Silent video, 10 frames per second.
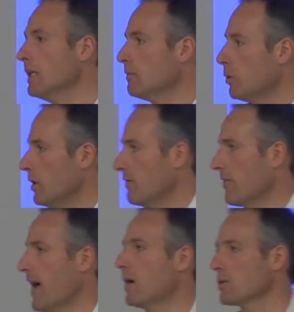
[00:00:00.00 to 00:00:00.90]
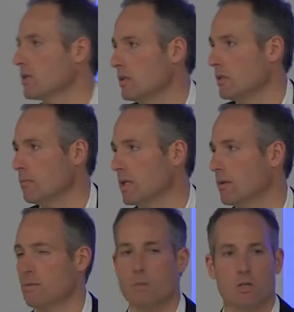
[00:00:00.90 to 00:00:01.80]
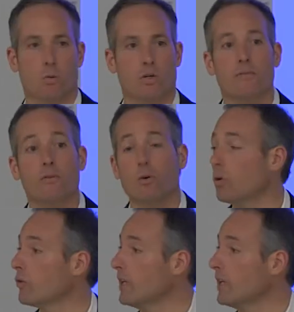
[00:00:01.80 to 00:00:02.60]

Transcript: But when you have 1,000, it becomes much more difficult,